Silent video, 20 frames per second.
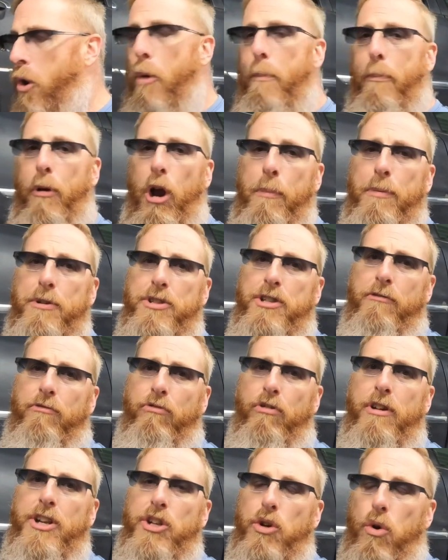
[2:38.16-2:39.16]
purpose of
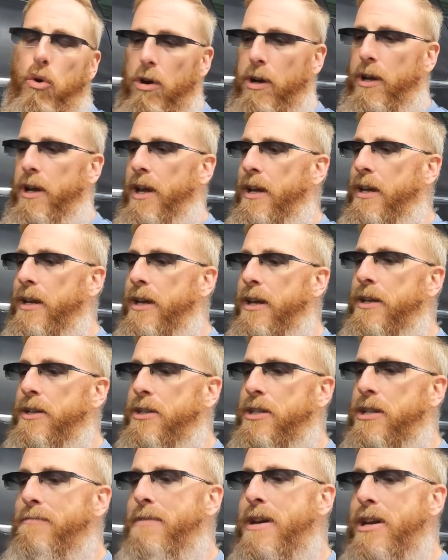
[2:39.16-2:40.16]
retorquing is
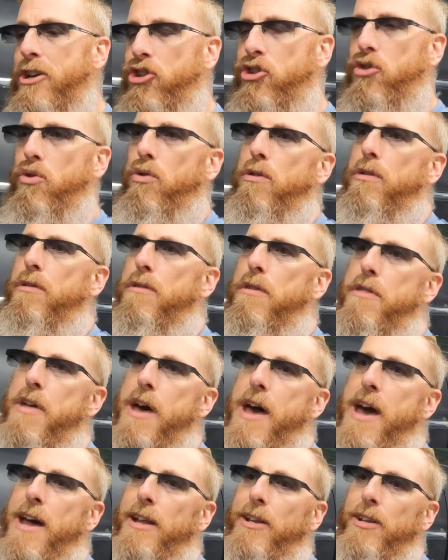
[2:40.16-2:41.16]
to make sure
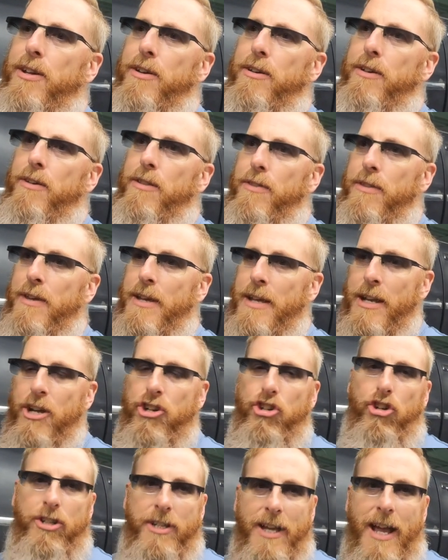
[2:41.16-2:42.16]
that the
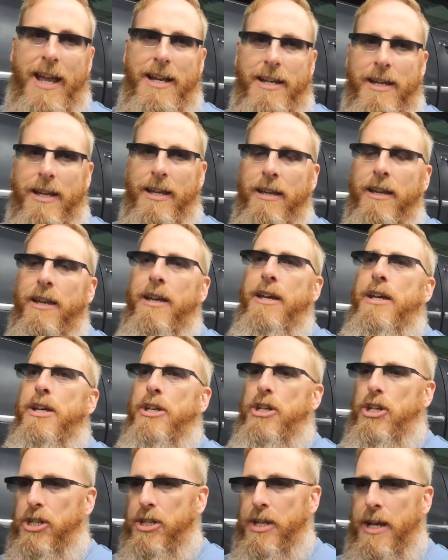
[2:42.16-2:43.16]
initial tightening
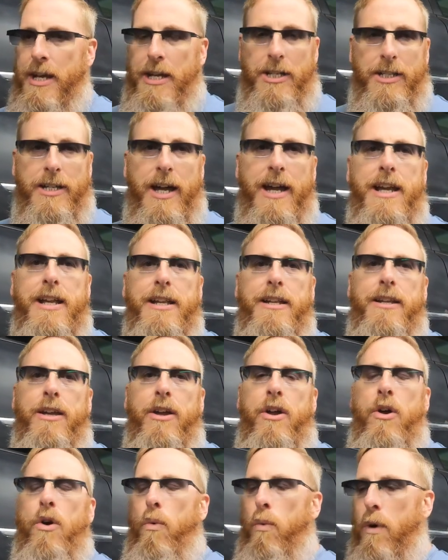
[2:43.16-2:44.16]
stays tight.
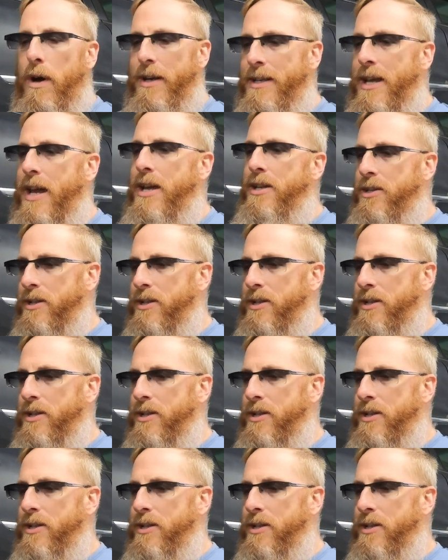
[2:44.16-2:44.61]
What tends to